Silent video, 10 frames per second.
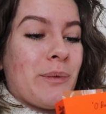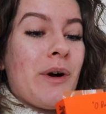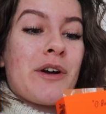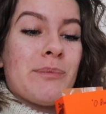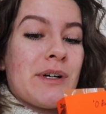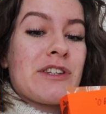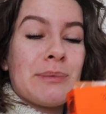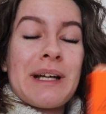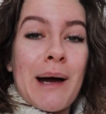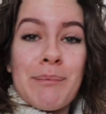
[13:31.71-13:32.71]
what can
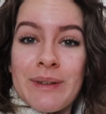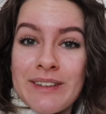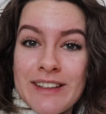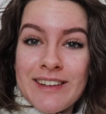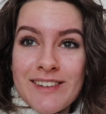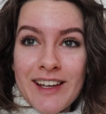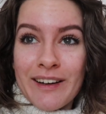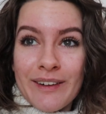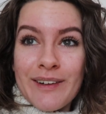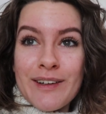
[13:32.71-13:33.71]
possibly happen in the
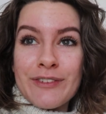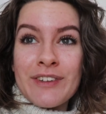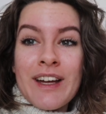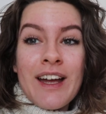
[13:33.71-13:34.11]
second half?